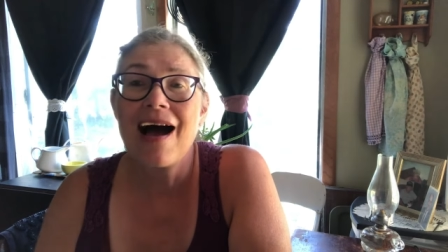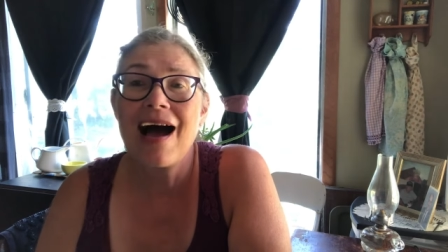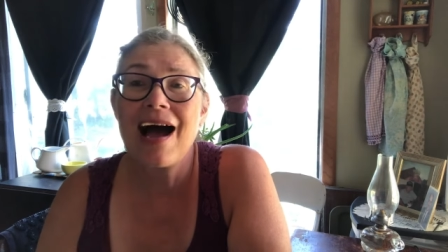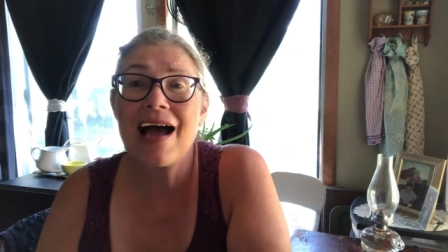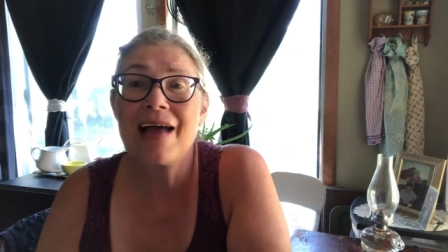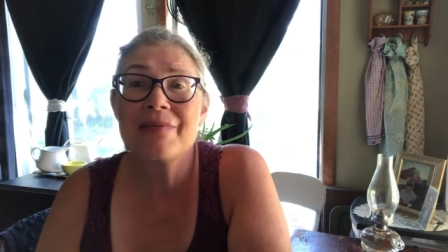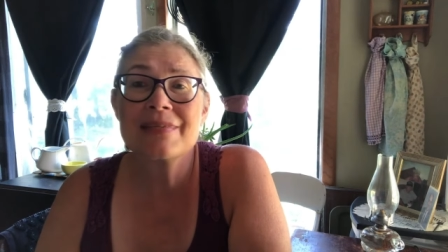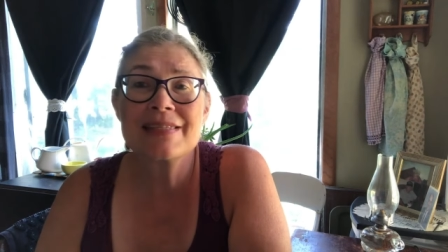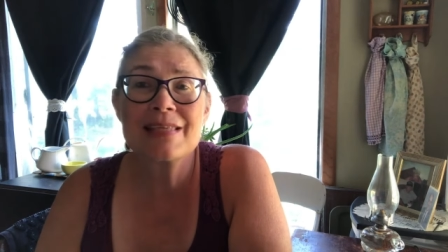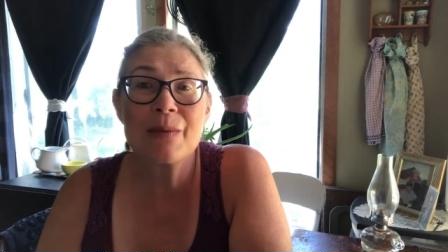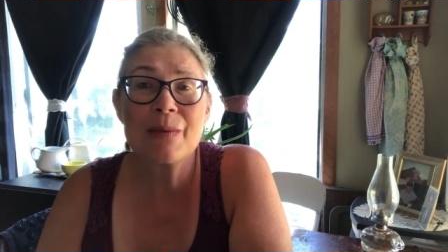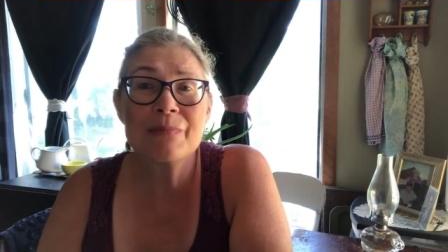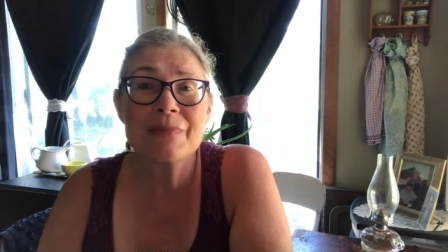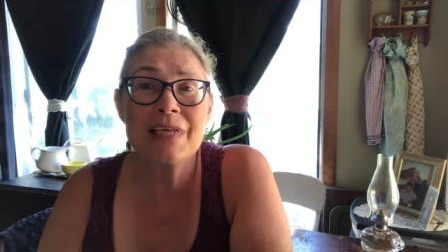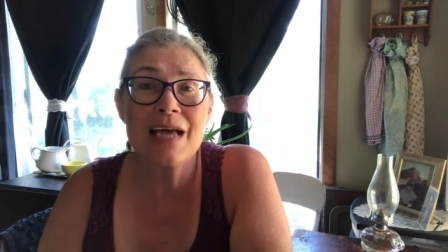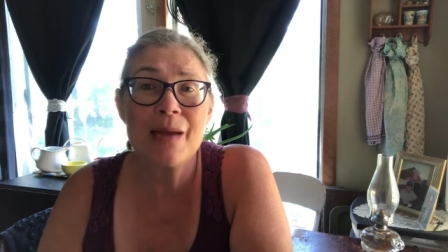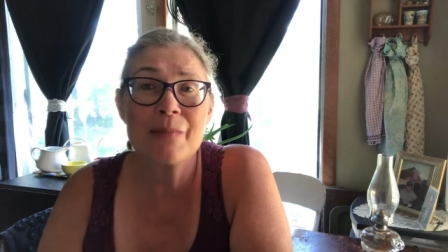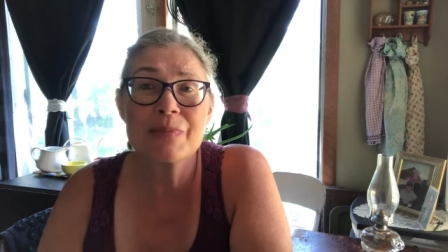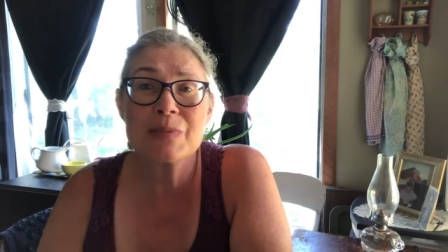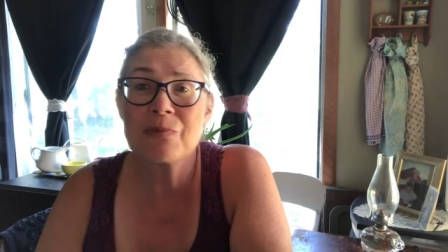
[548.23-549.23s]
And
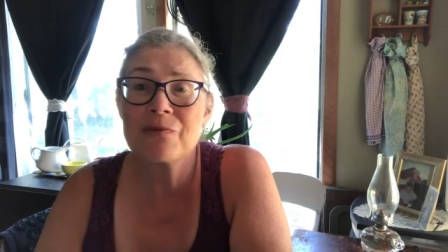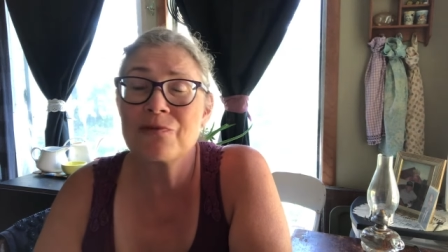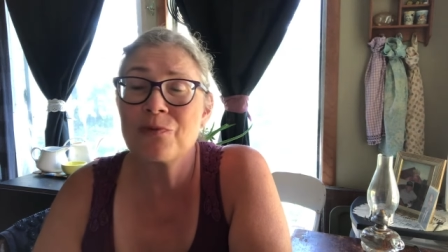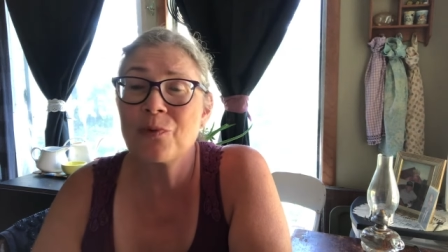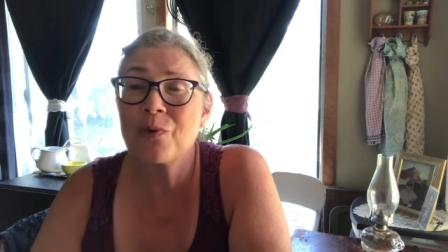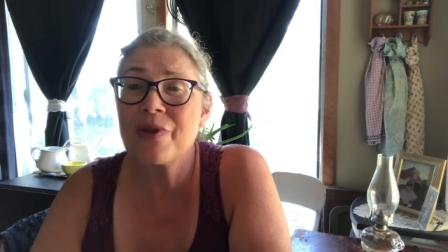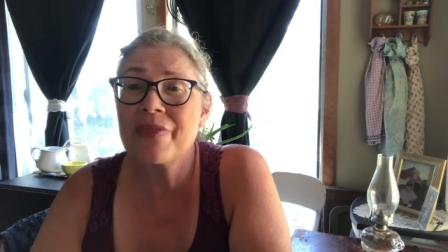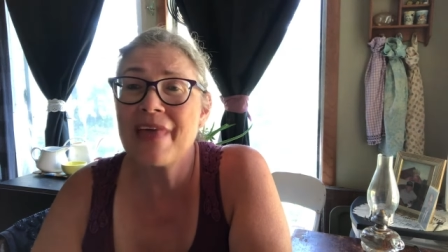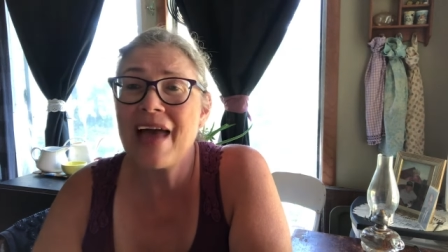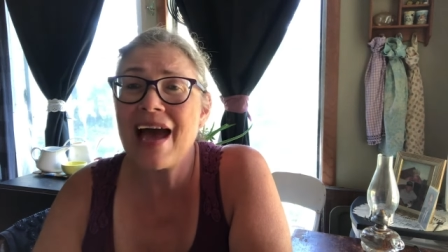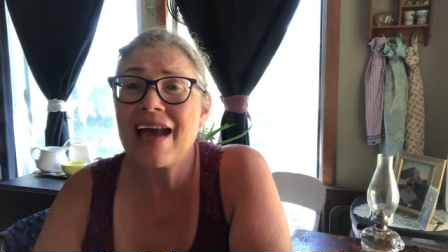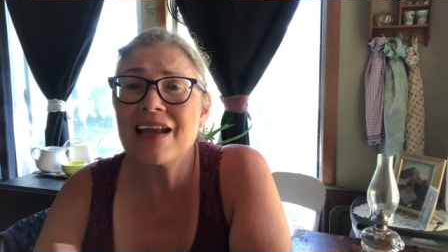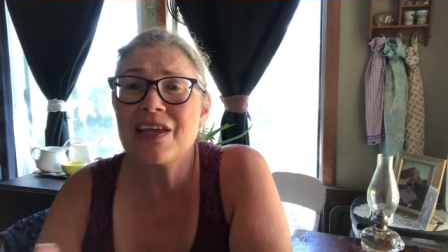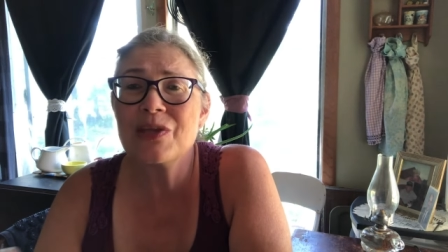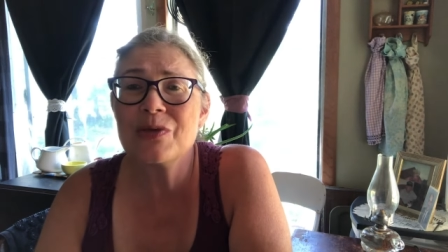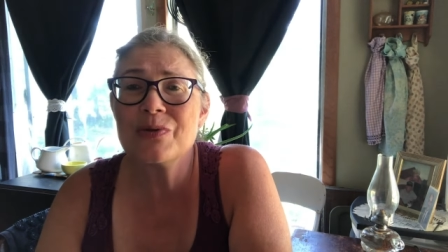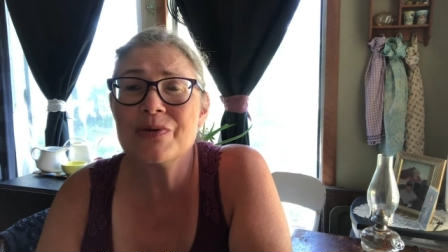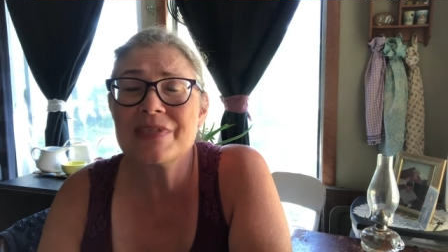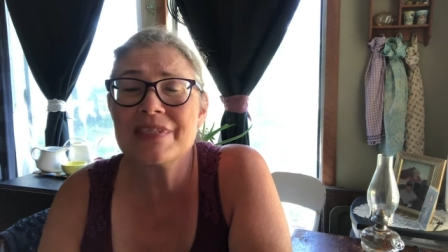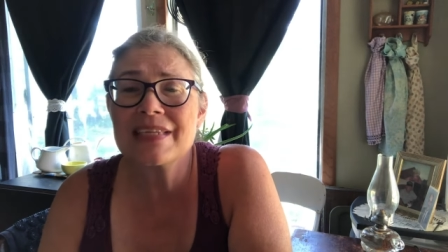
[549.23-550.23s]
sometimes before that, I
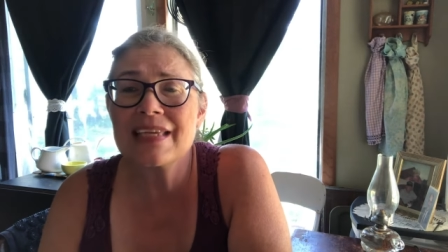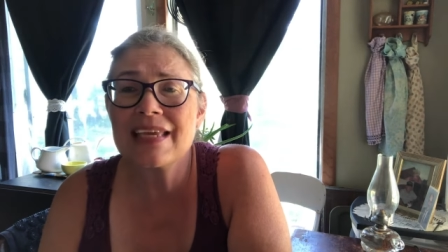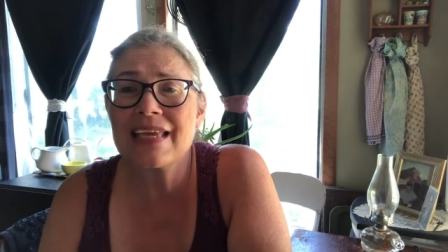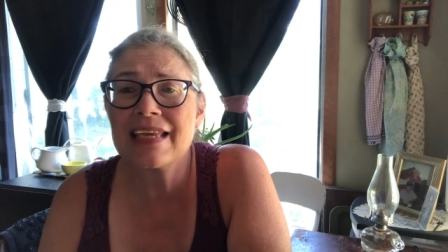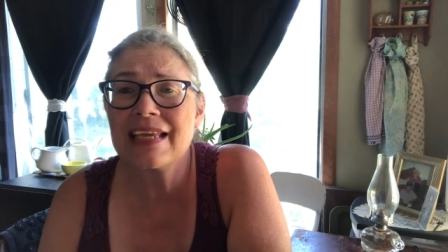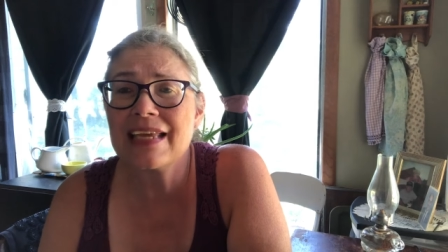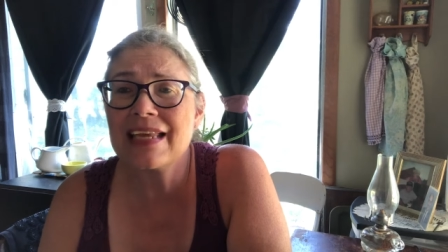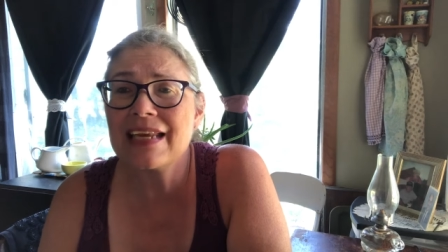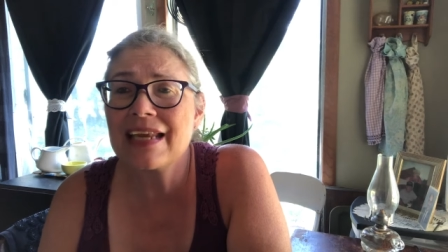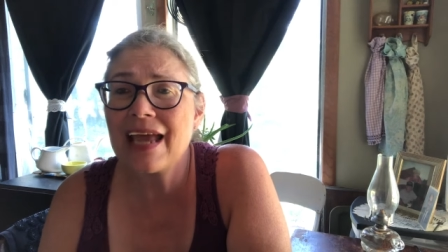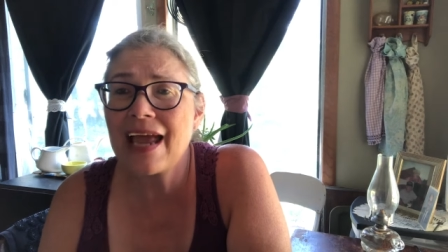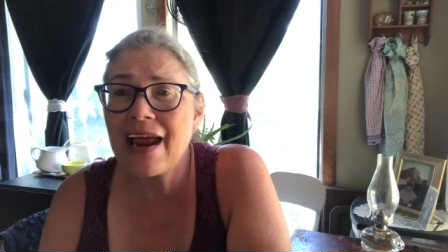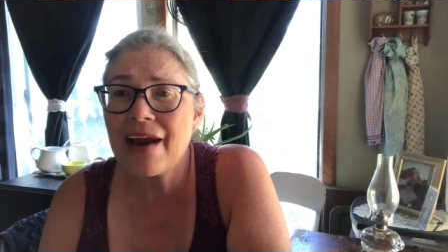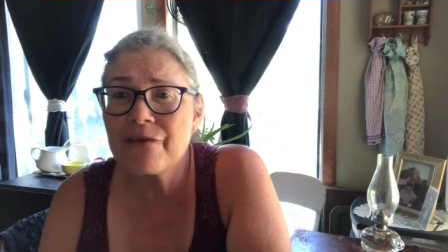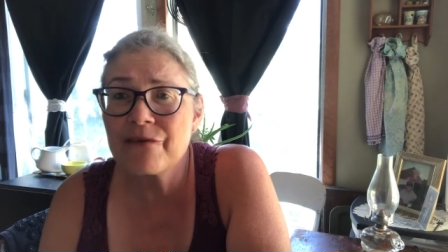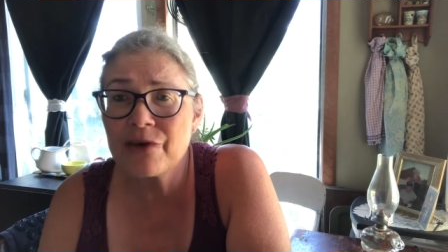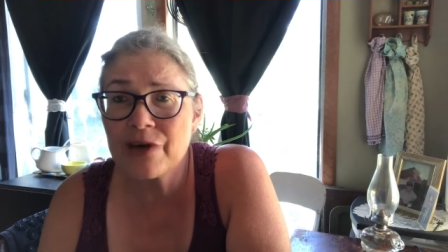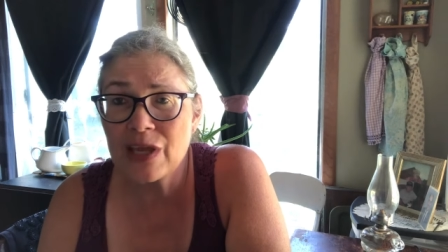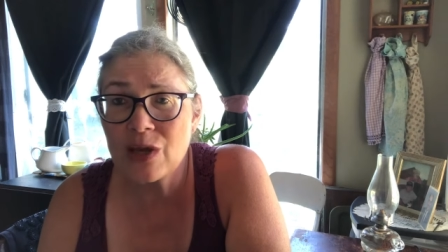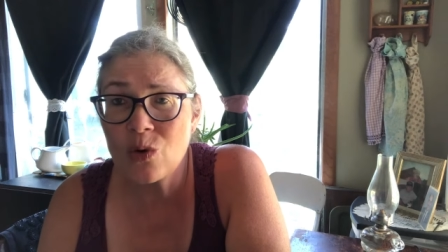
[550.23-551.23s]
used to get it
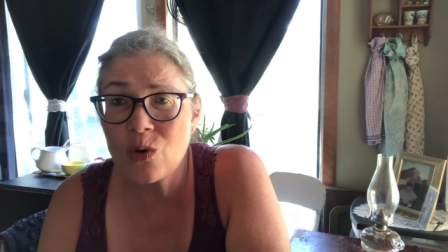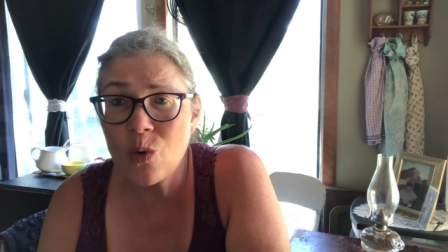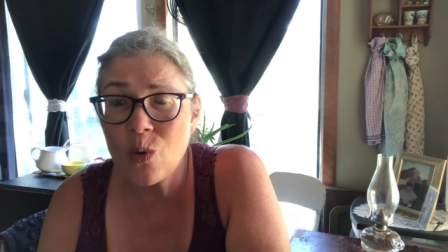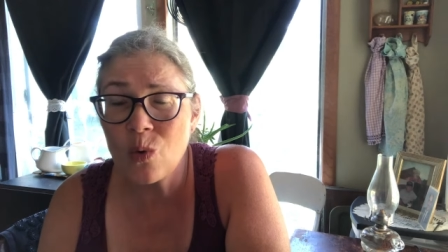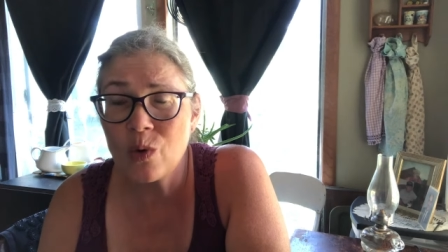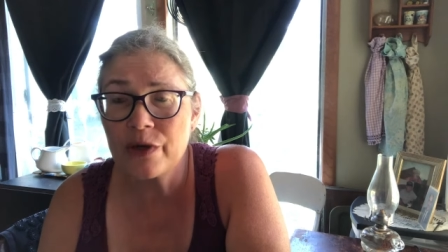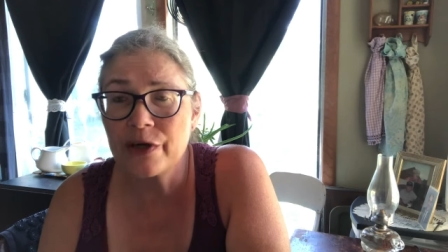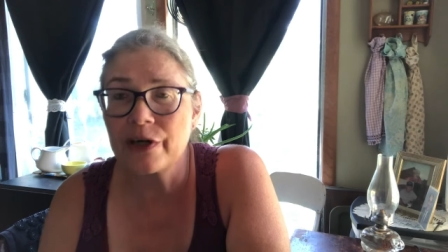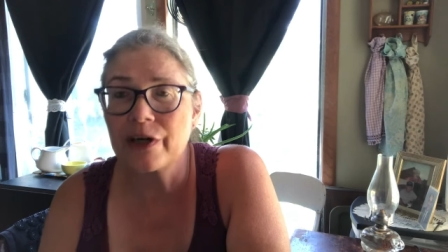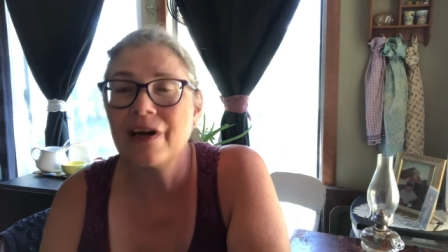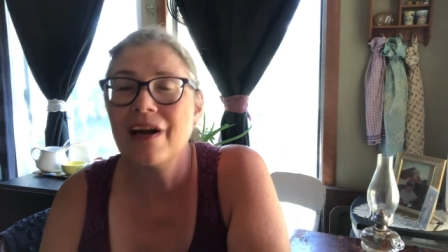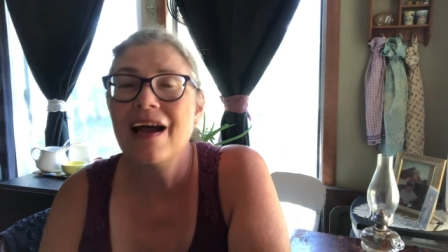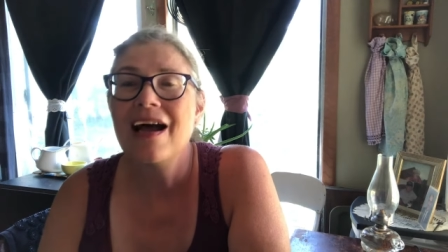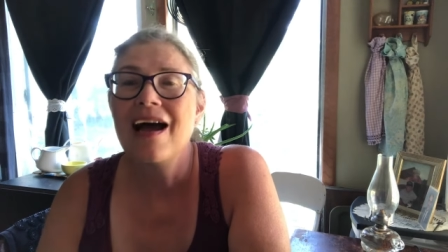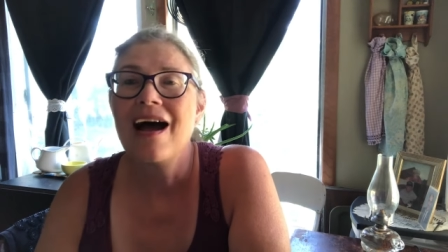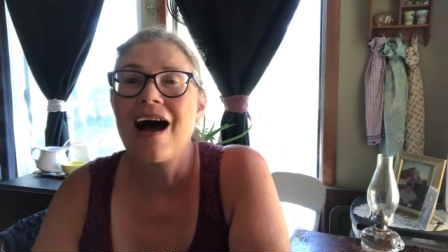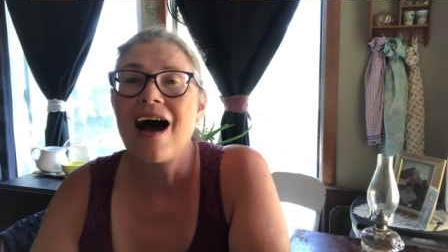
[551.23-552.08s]
every quarter.